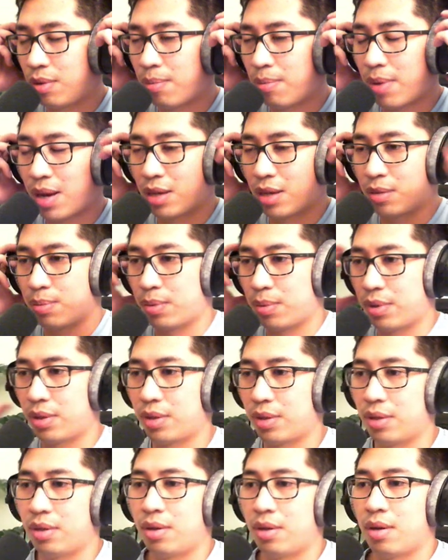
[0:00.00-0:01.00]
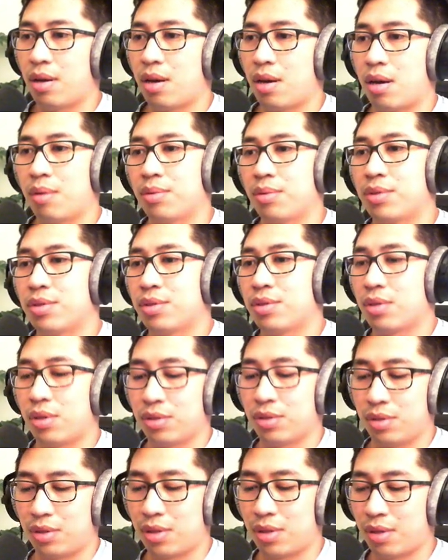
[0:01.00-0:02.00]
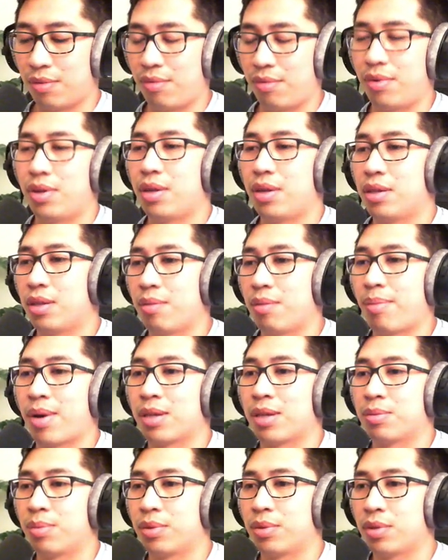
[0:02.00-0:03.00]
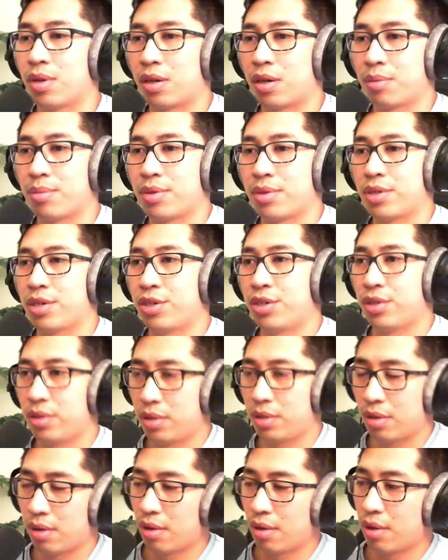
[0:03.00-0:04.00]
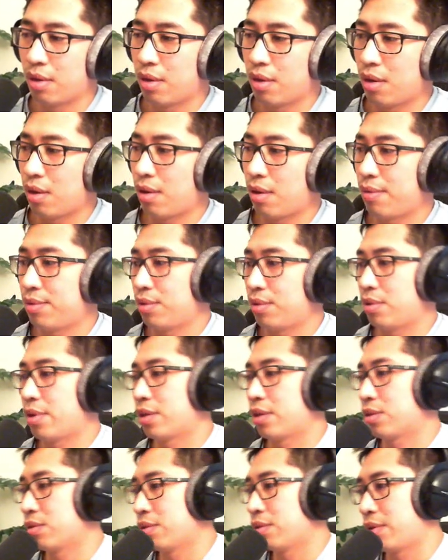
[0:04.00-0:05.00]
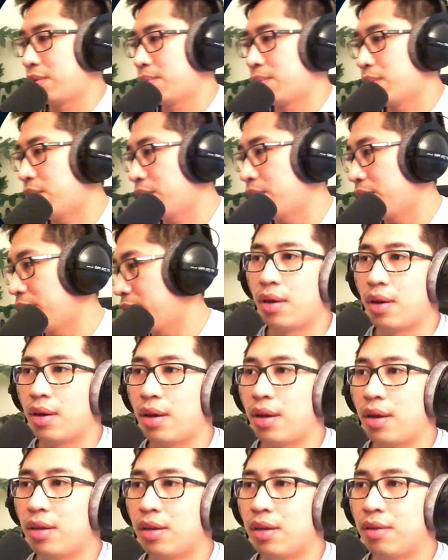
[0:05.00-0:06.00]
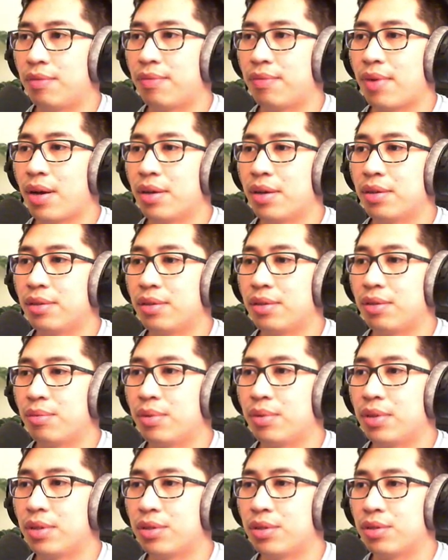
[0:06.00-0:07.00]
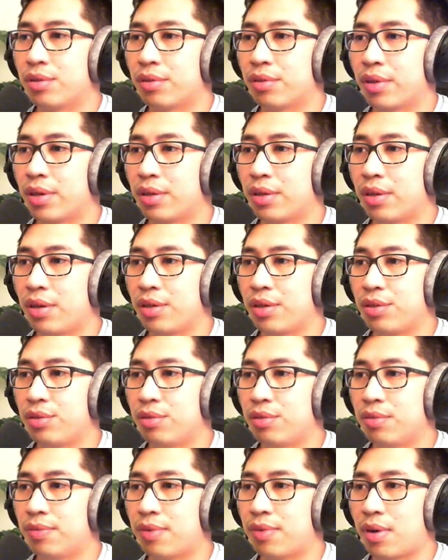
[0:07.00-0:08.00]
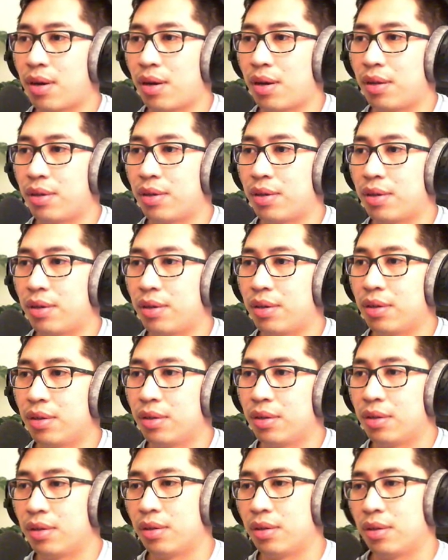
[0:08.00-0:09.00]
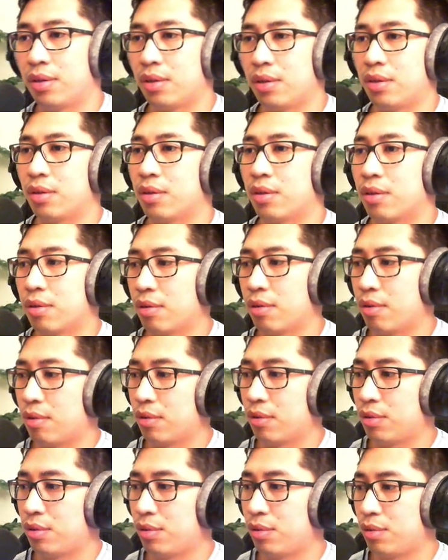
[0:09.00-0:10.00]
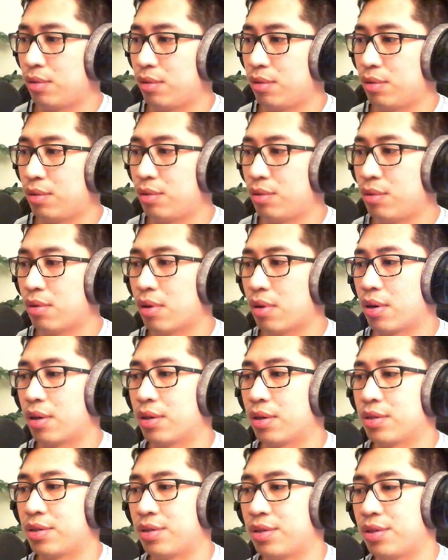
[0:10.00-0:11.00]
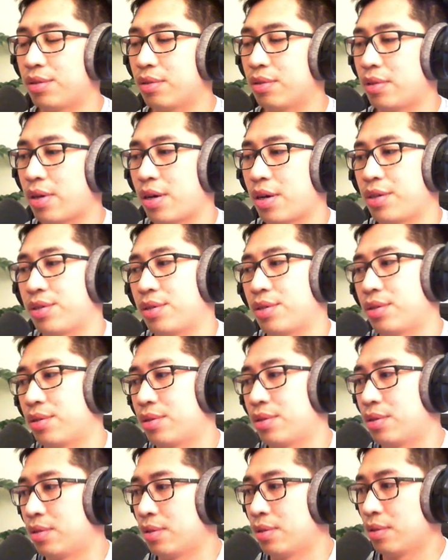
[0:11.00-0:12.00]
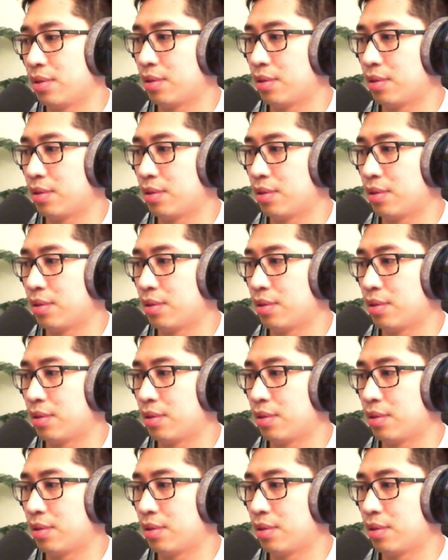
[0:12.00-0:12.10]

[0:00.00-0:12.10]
Passport. This is also covered in the Passport documentation if you'd like to learn more. And then finally, we need to create a new file here to do our serializers.